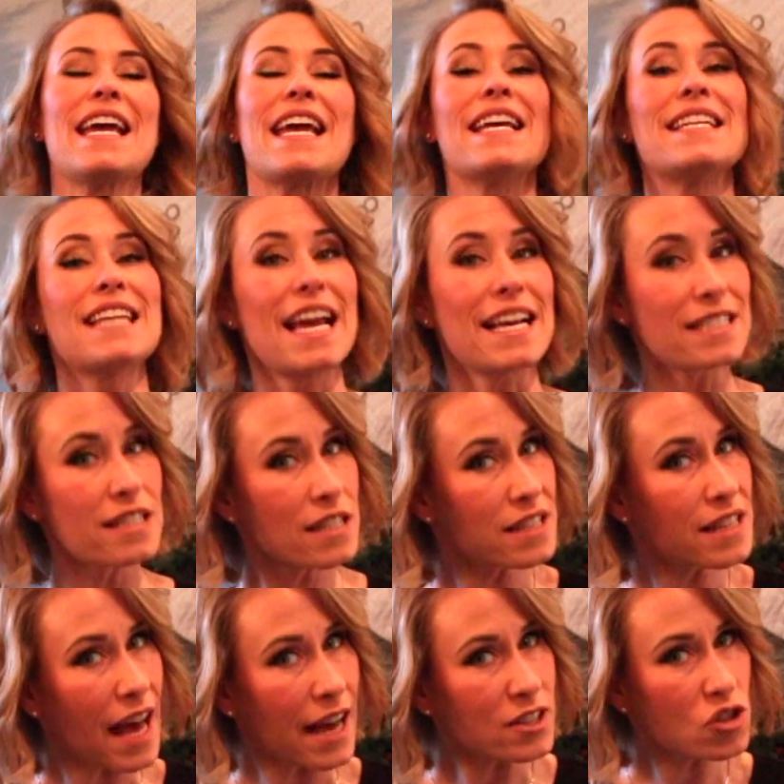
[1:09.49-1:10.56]
It takes a
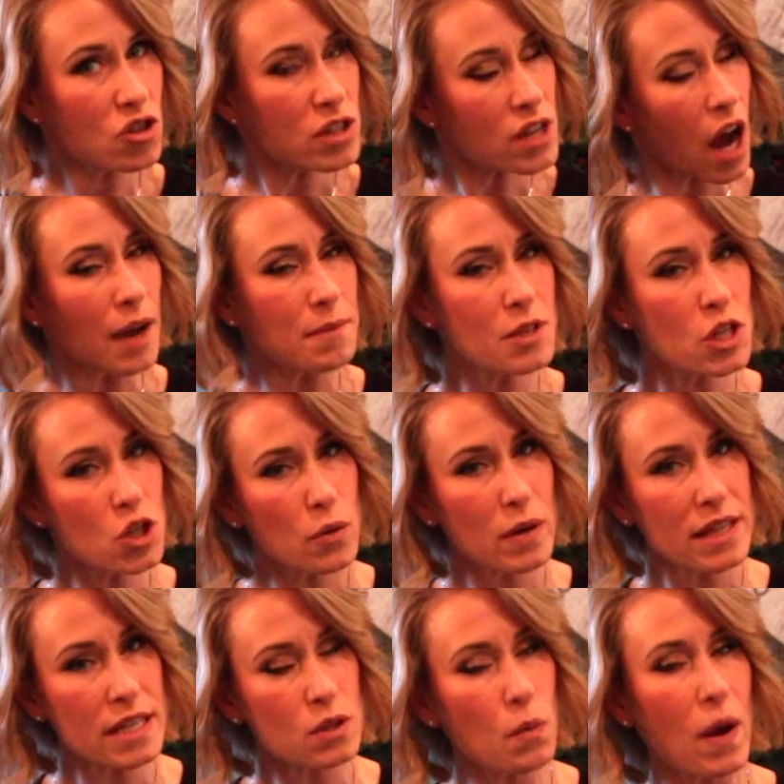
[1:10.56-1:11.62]
little extra time to do
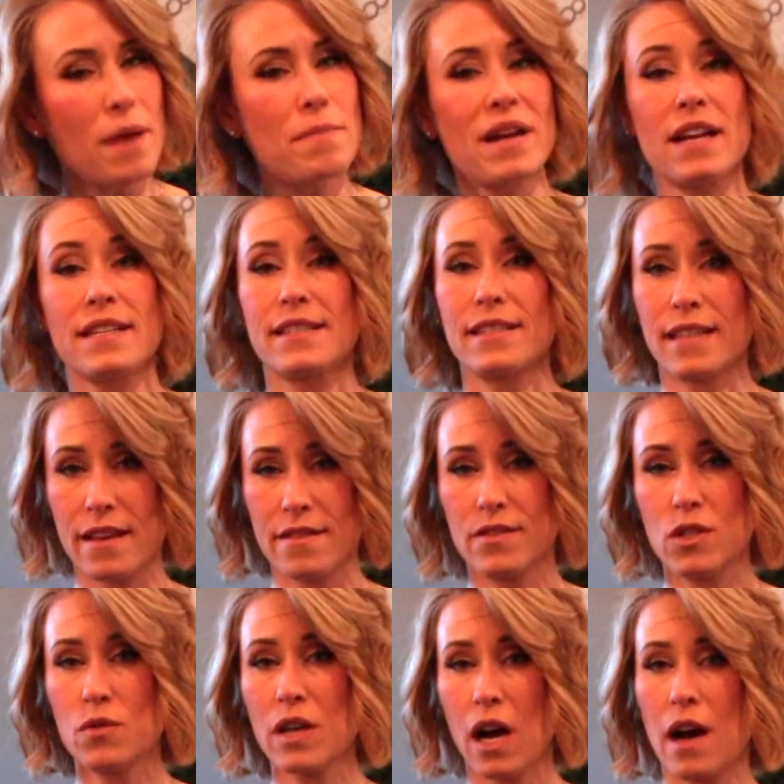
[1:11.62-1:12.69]
it this way, but it
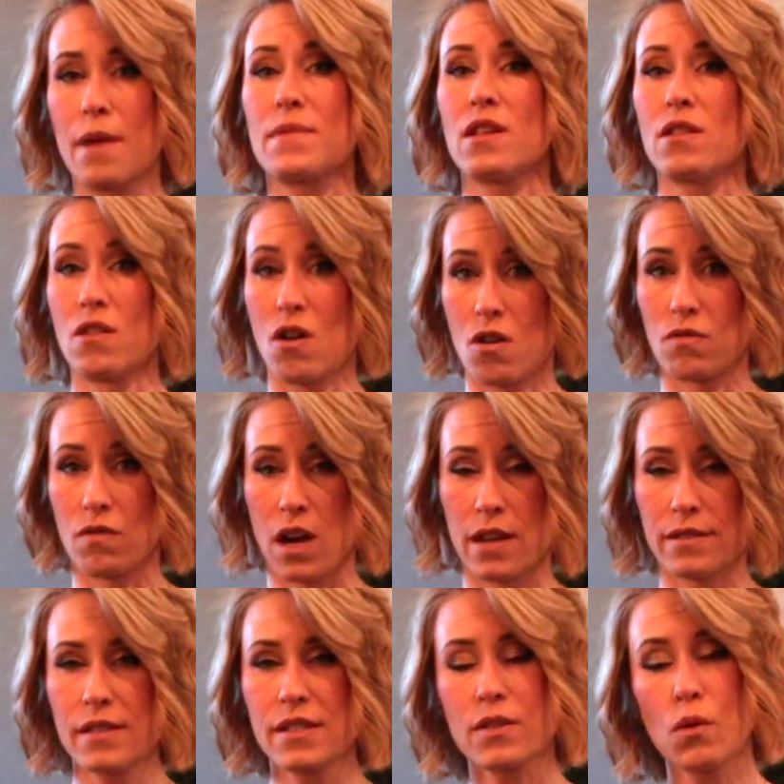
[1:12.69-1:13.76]
saves you time in the long
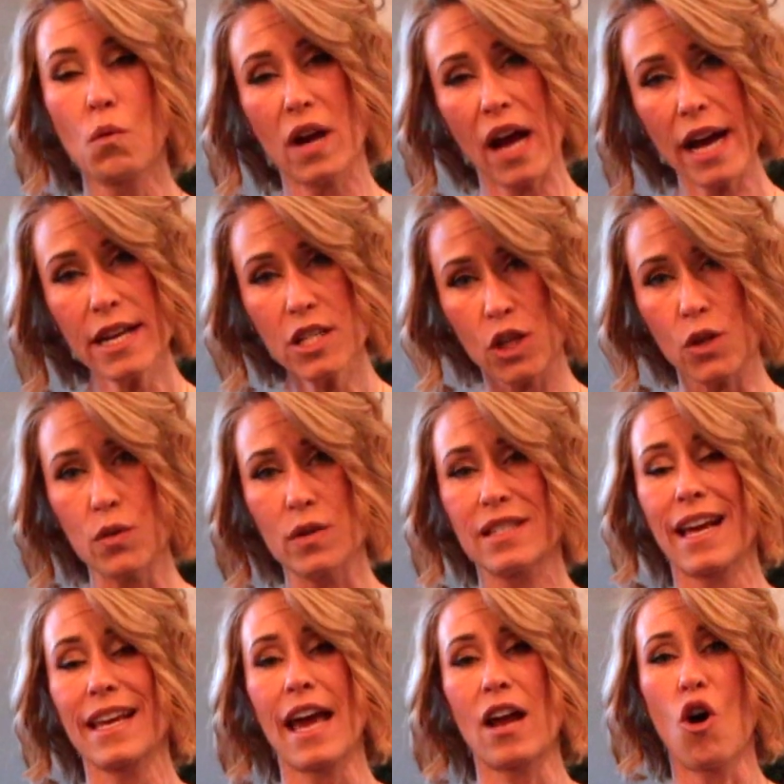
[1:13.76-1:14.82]
run. So what I do is
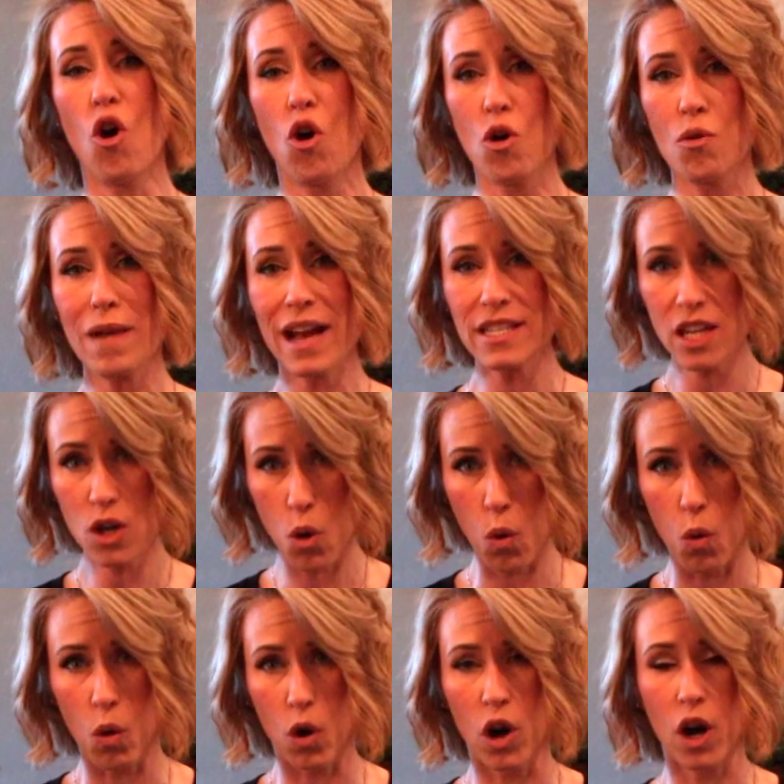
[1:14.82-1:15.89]
I get all my
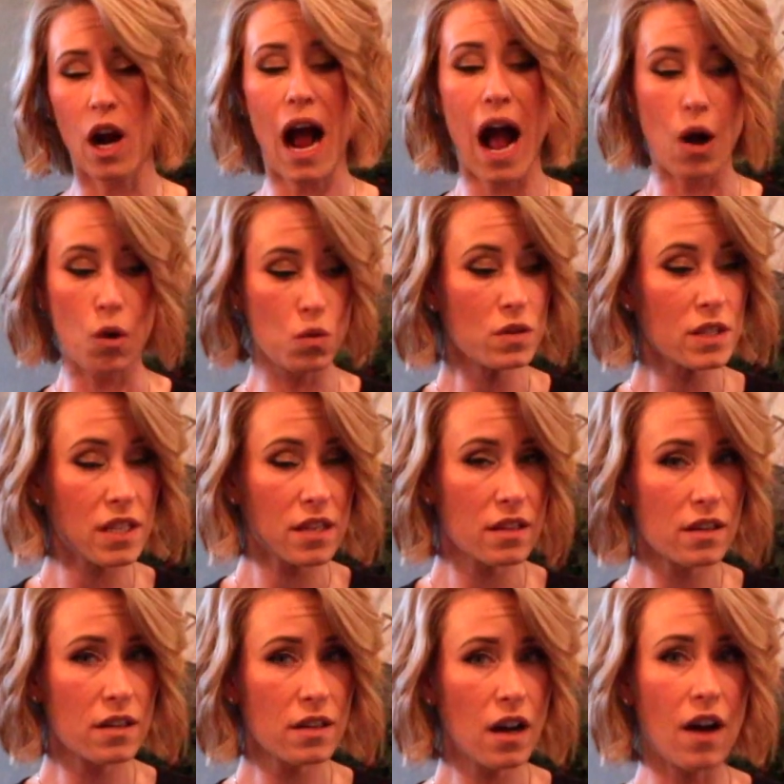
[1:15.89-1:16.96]
decor out
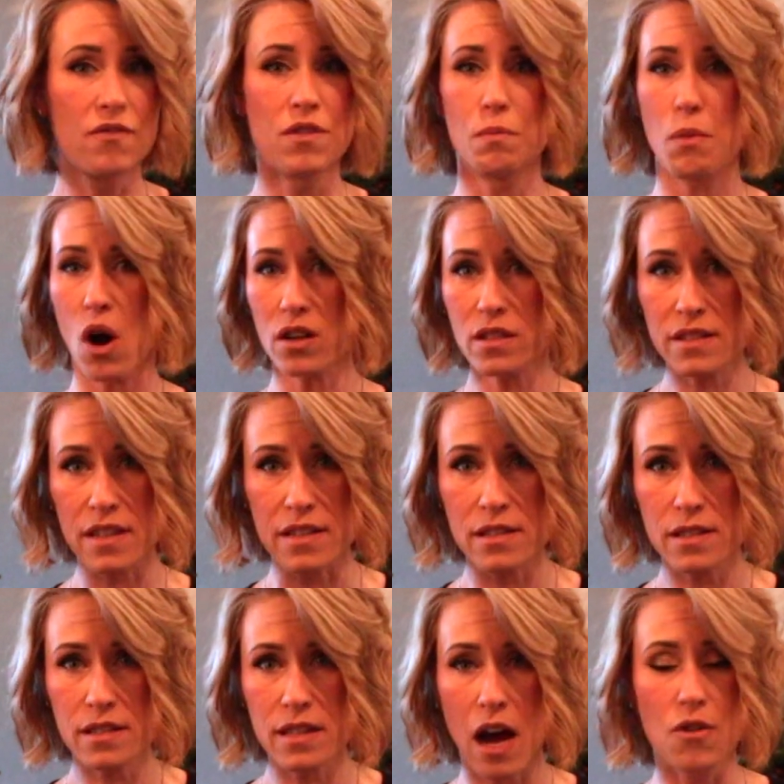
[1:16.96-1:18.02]
of the
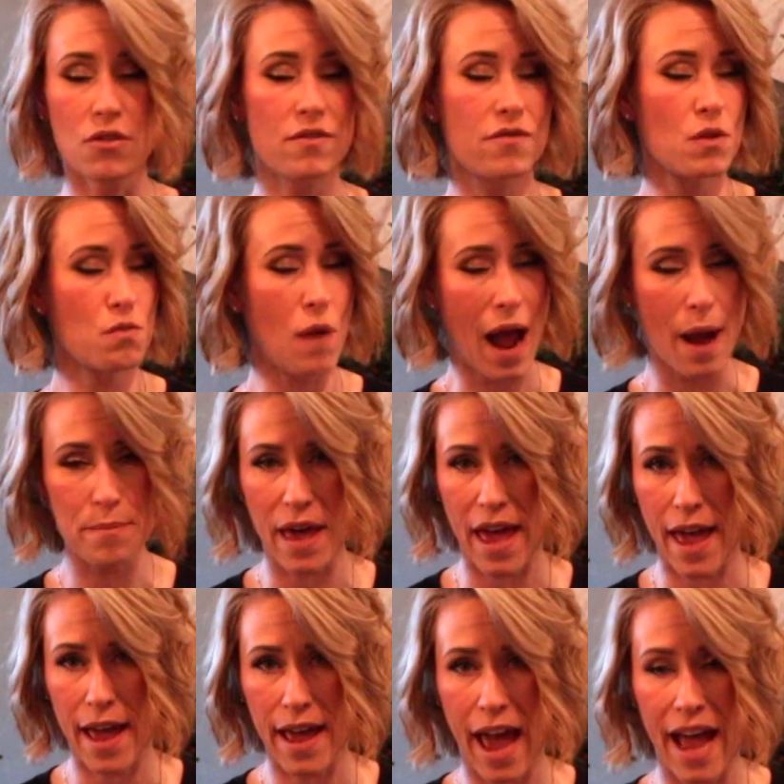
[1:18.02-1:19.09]
boxes, out of the
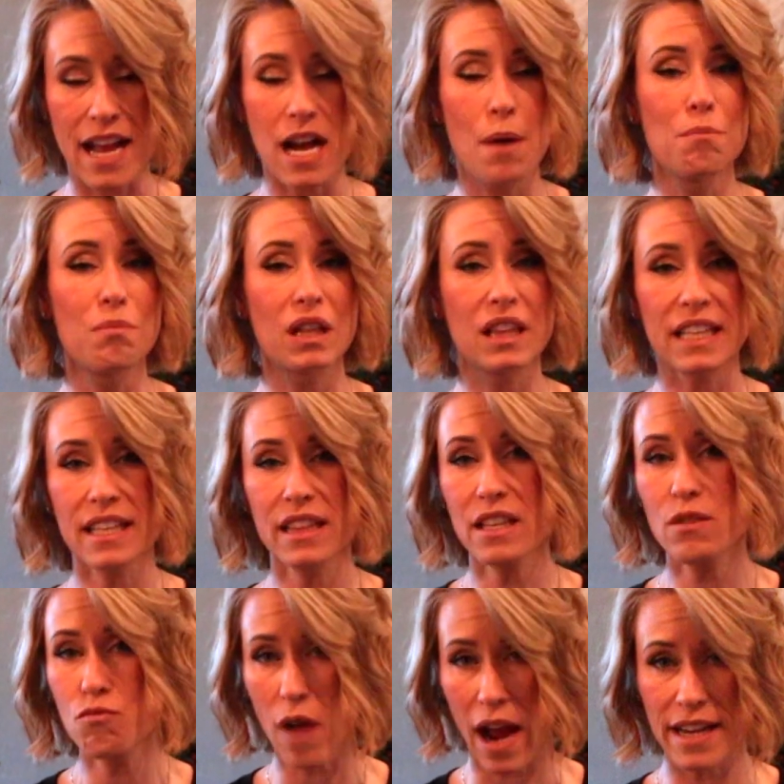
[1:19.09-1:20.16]
wrapping, and completely
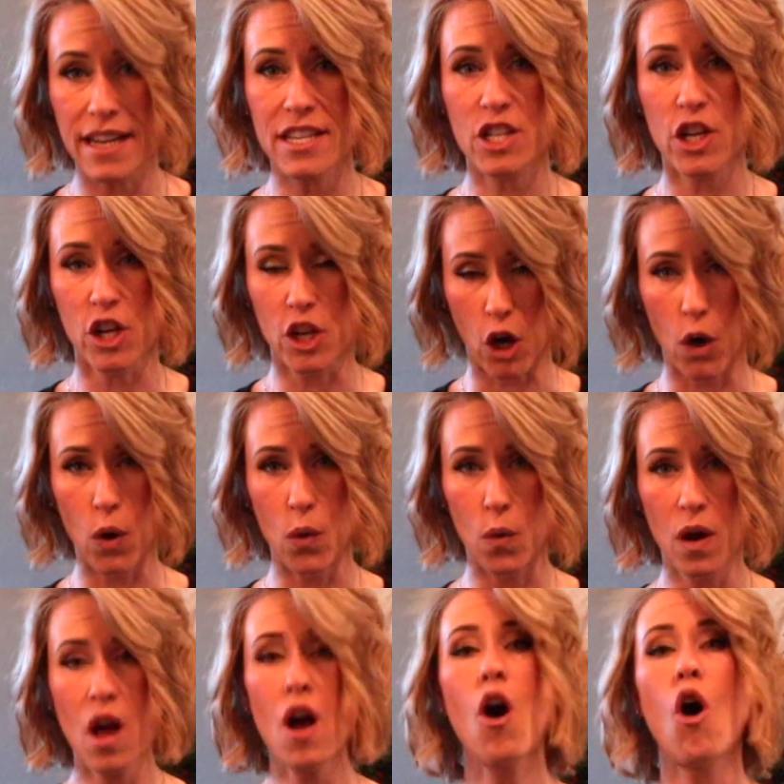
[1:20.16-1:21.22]
ready to go
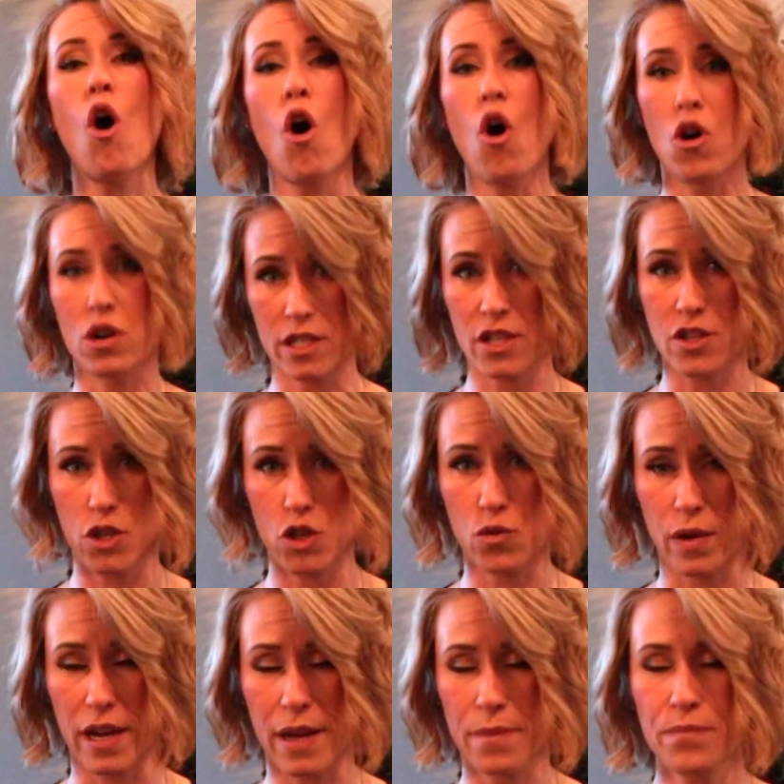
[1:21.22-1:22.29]
onto the
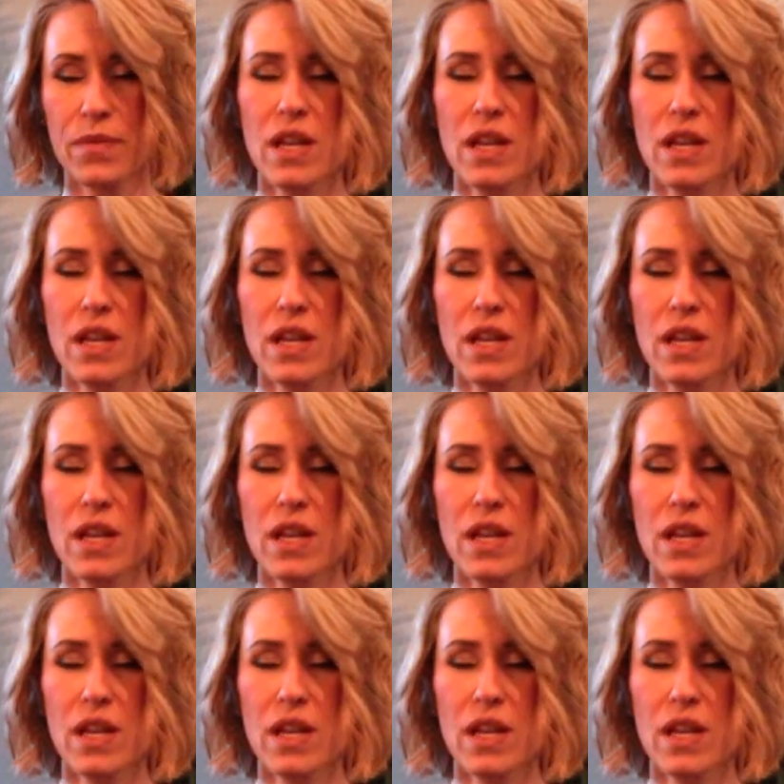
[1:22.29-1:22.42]
tree.